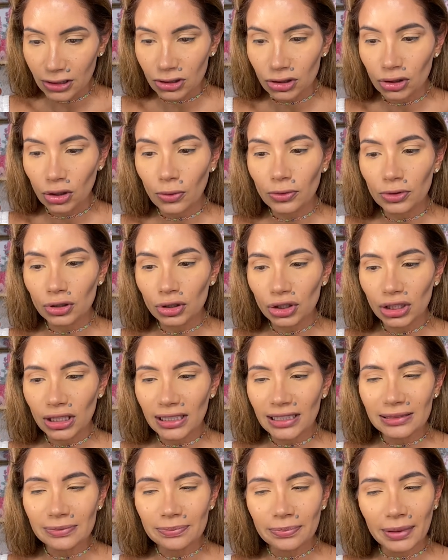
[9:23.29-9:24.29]
So
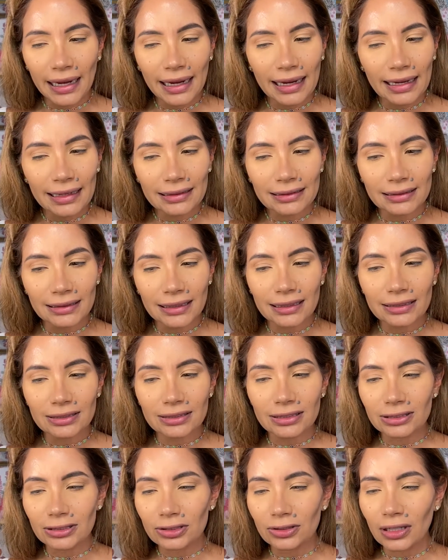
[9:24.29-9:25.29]
She's Baked is
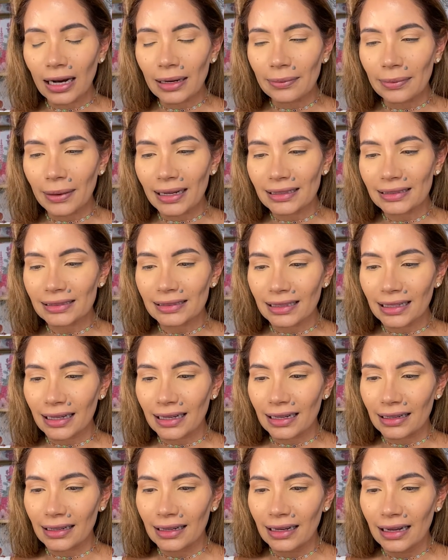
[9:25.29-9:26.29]
described as
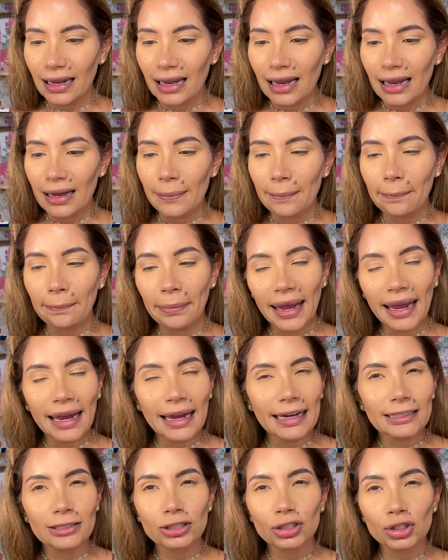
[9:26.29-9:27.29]
a
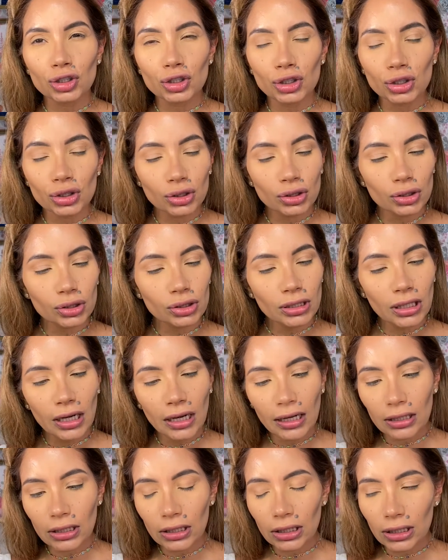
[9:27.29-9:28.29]
beige
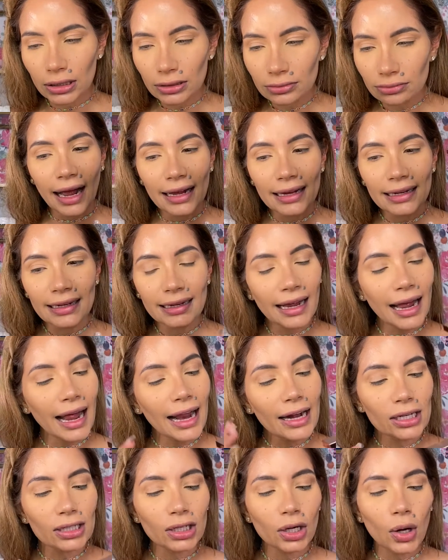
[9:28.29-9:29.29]
color. I
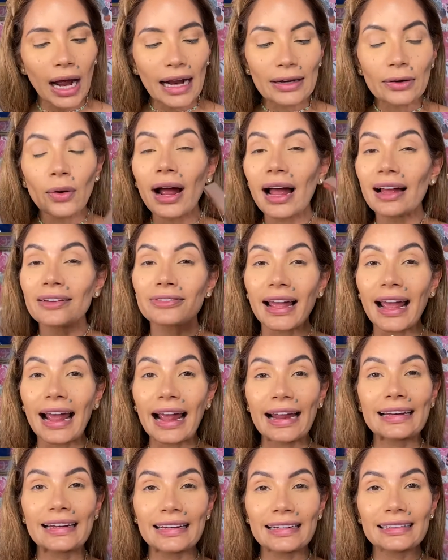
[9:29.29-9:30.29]
don't know, I don't have
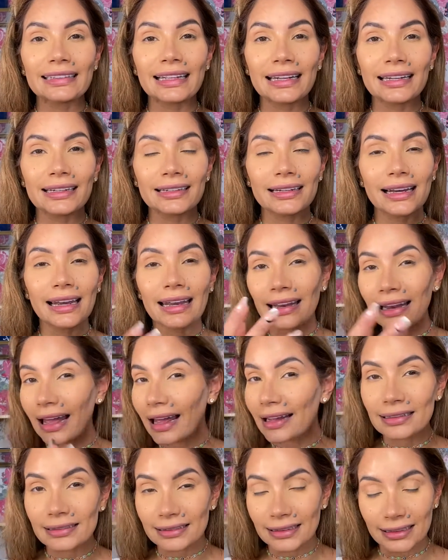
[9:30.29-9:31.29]
anything
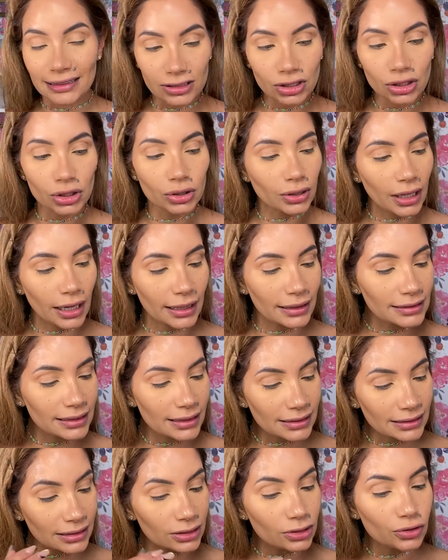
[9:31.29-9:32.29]
like this, you guys.
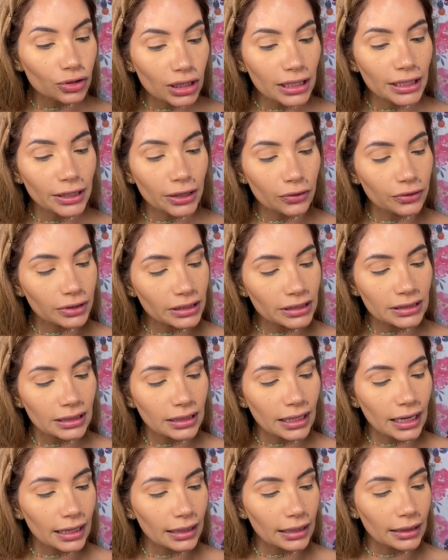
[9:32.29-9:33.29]
This is really the reason
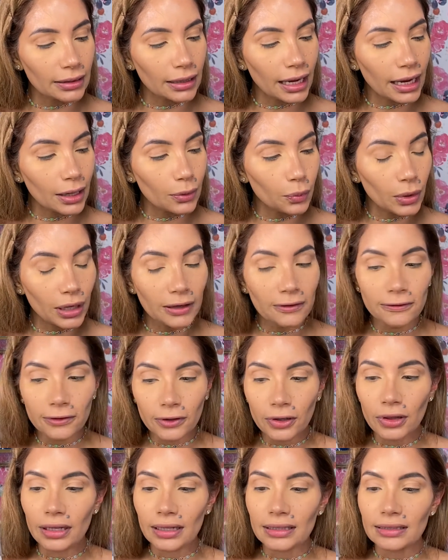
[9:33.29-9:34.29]
I went
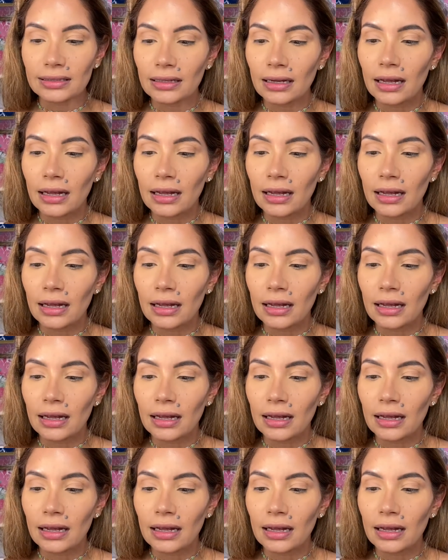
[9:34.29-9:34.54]
for this.